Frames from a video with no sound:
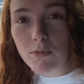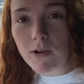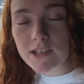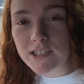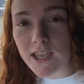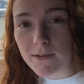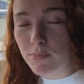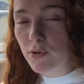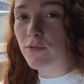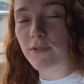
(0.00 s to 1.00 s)
were watching it, and
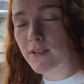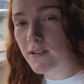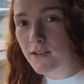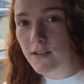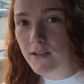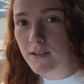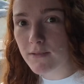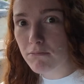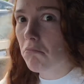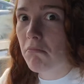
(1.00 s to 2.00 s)
poof.
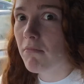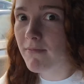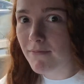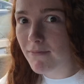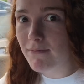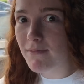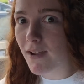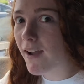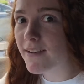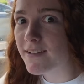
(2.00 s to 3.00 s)
Just like that.
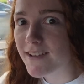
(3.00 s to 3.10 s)
Gone.